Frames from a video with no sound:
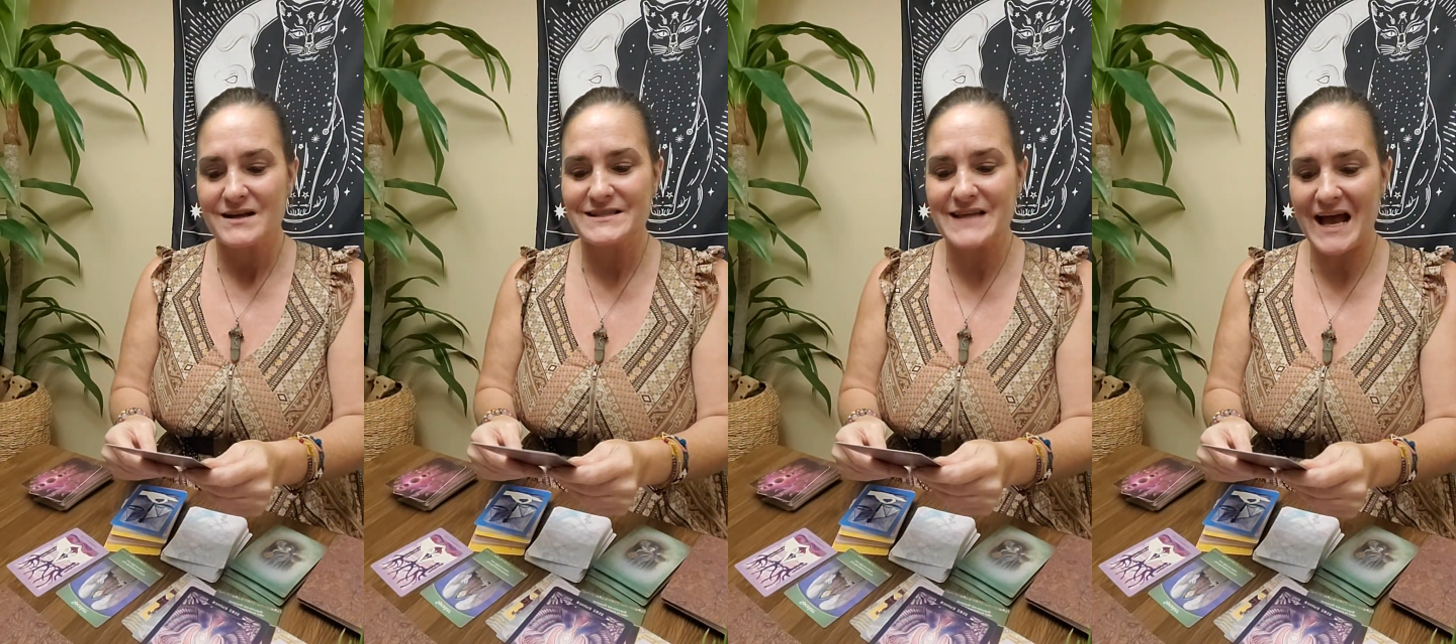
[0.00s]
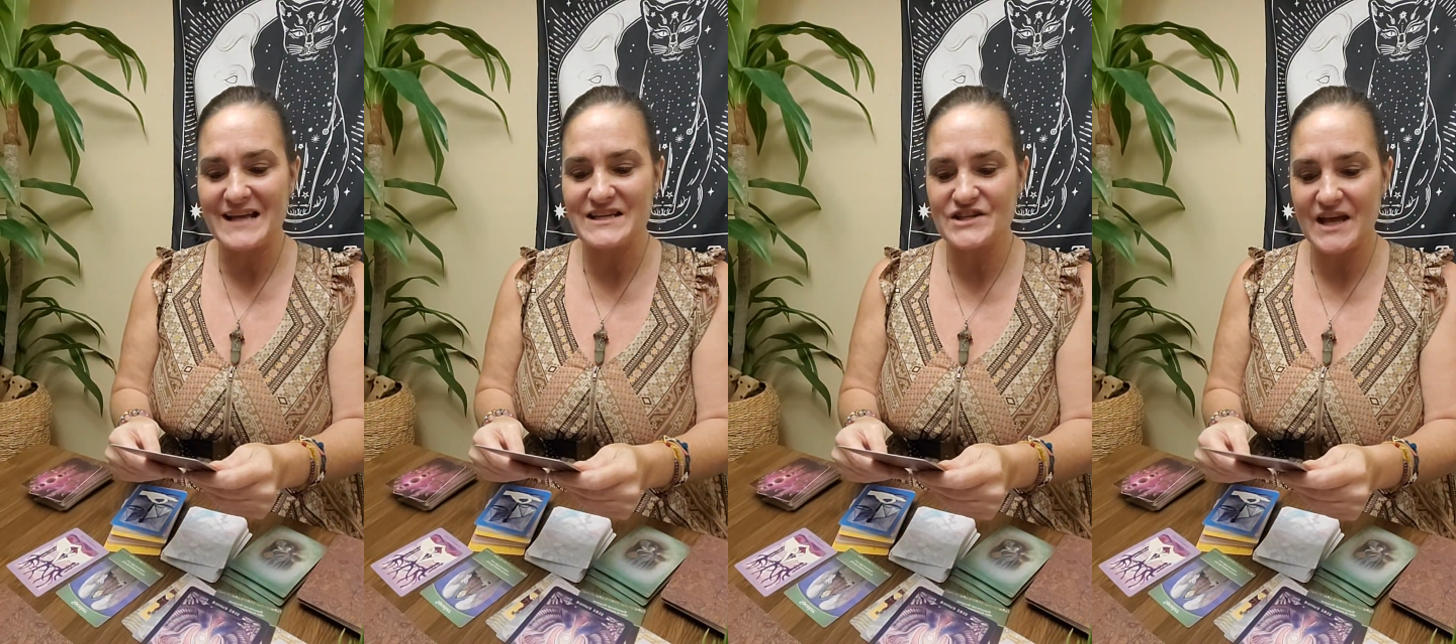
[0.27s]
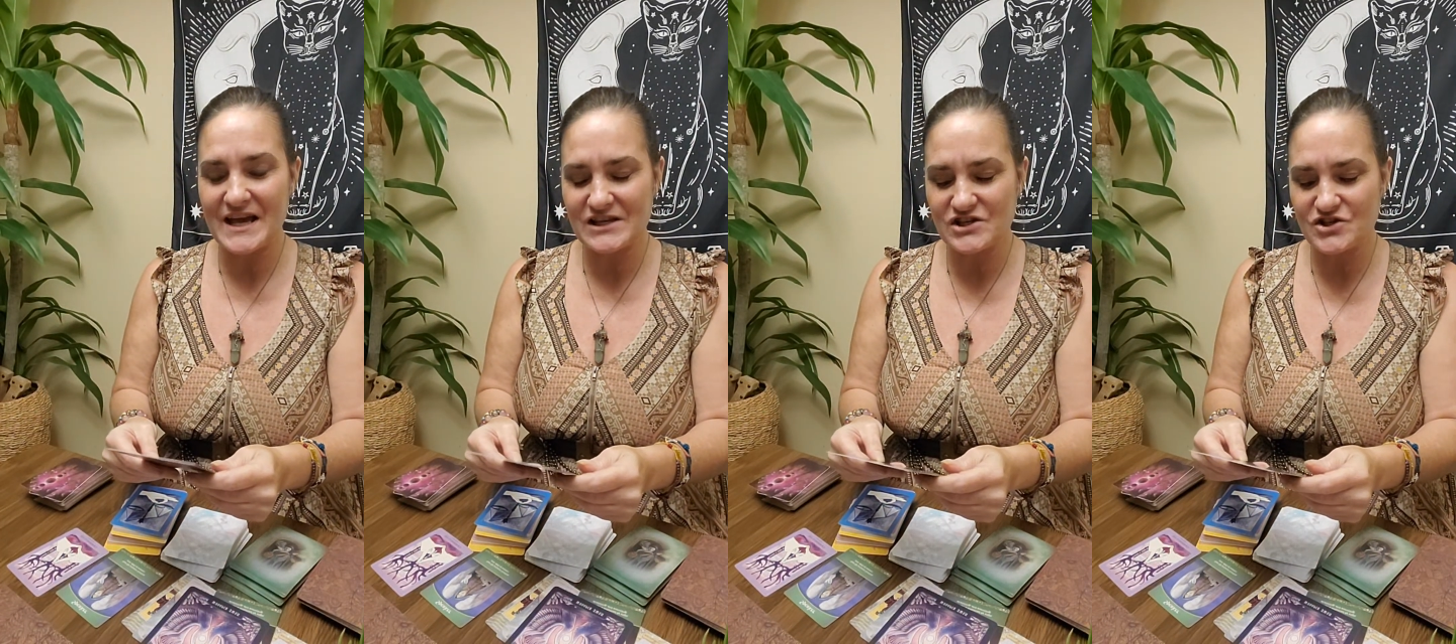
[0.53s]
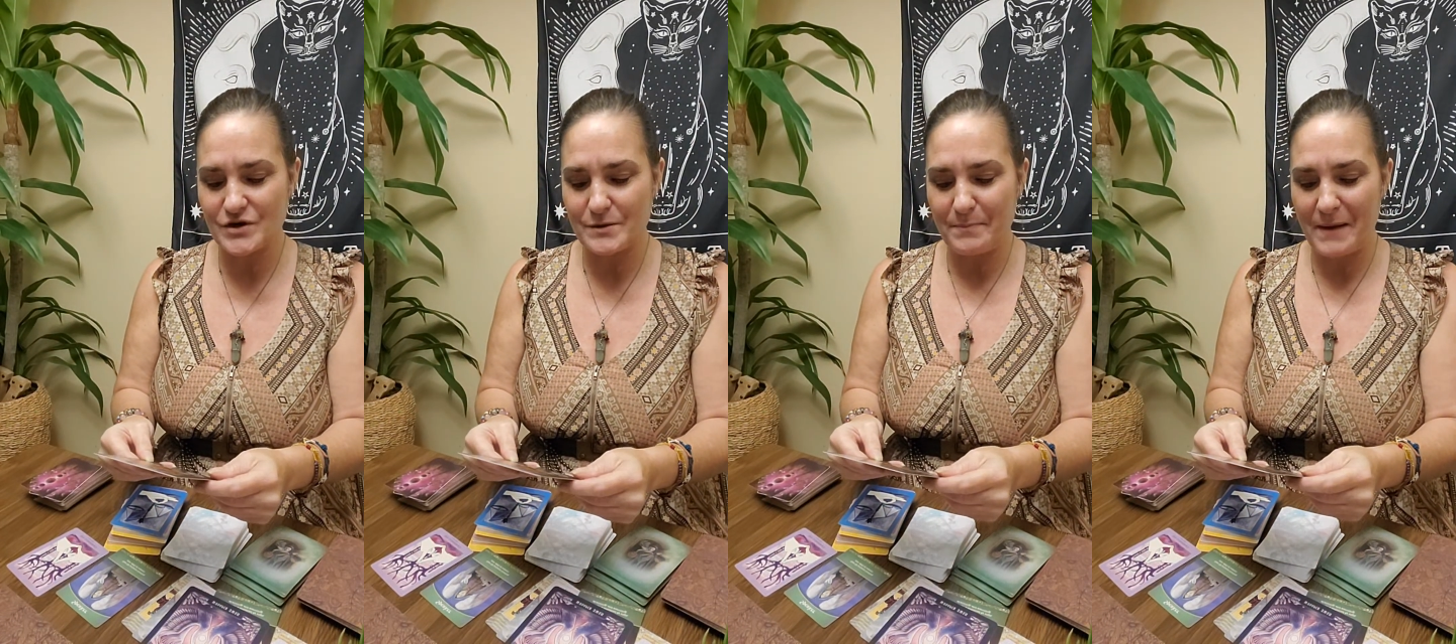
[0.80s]

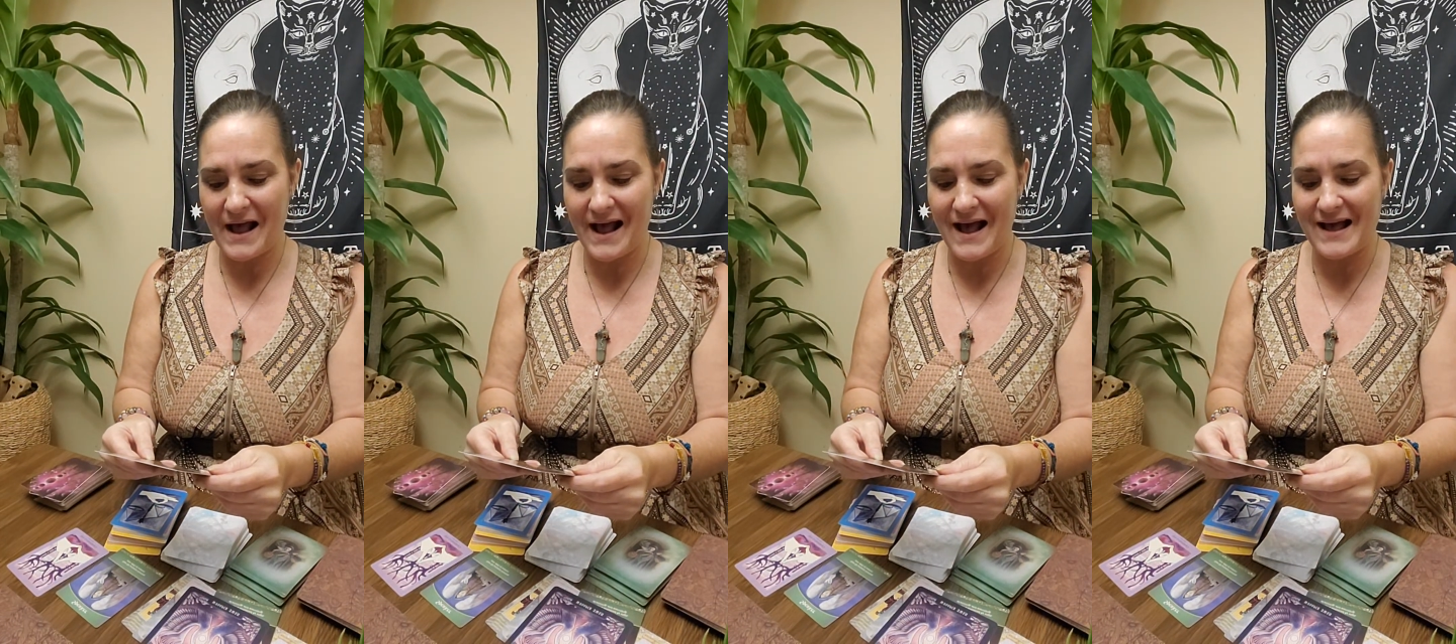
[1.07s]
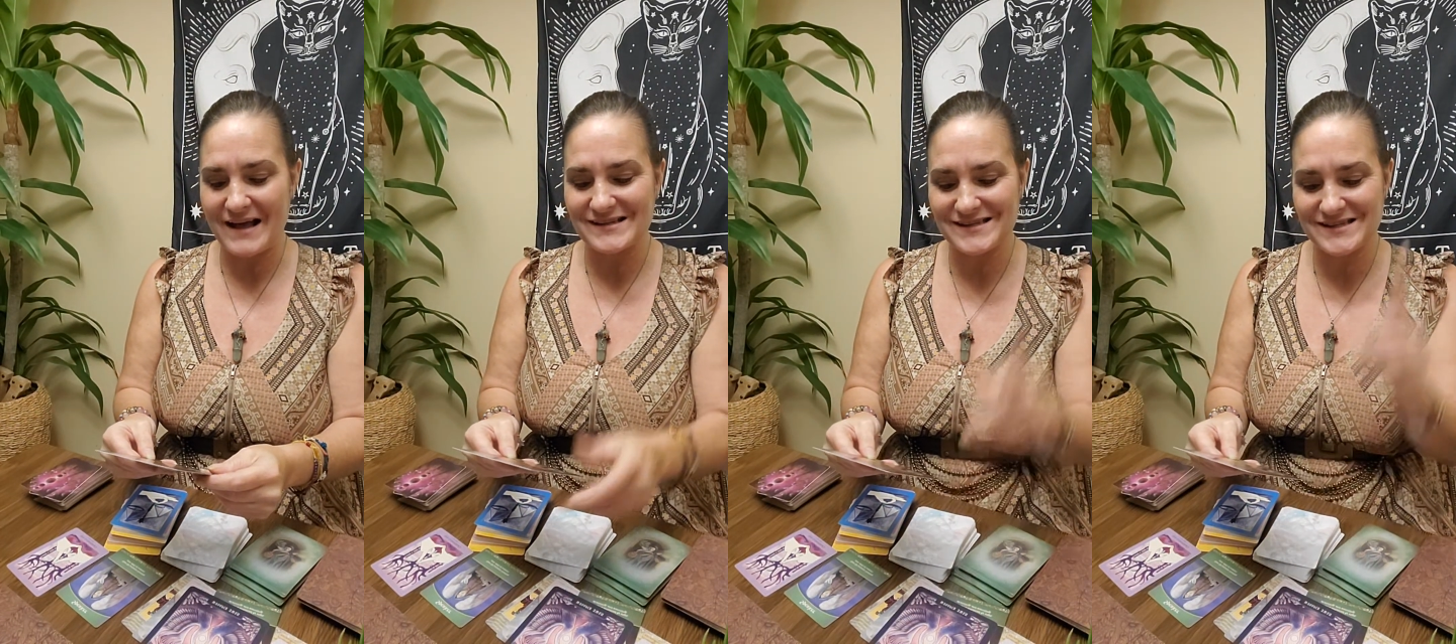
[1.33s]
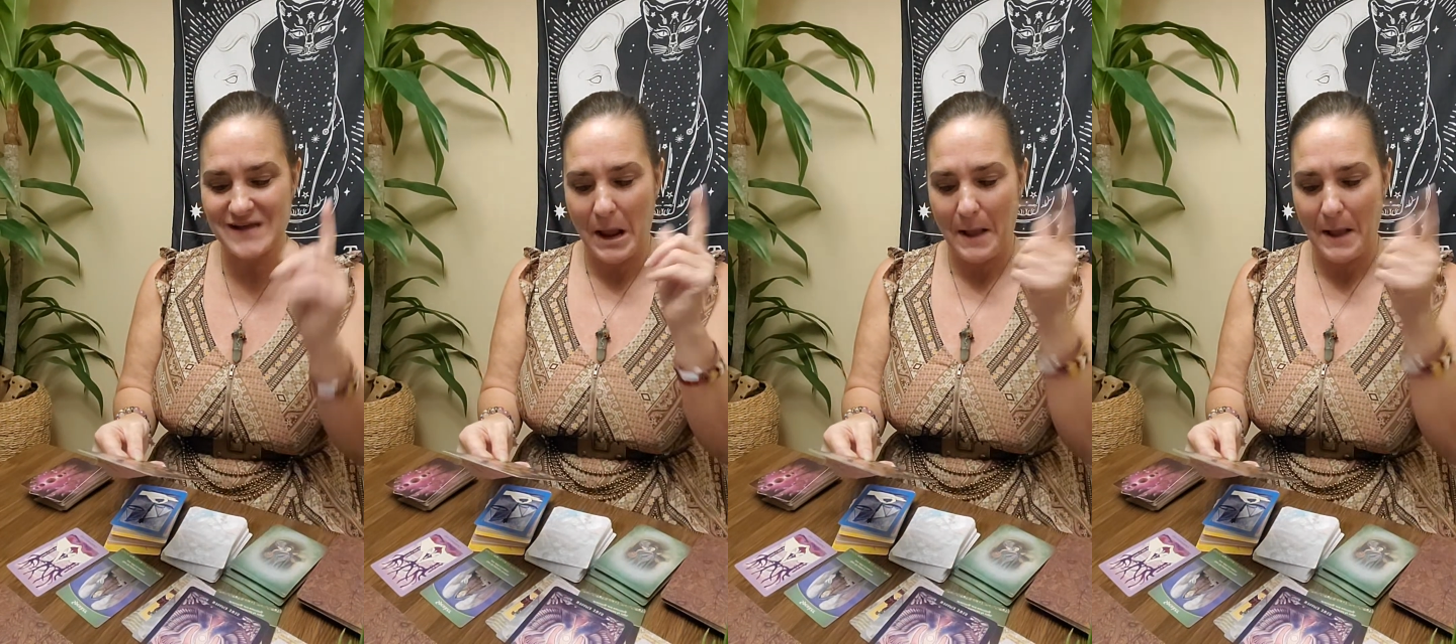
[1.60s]
Digest your past.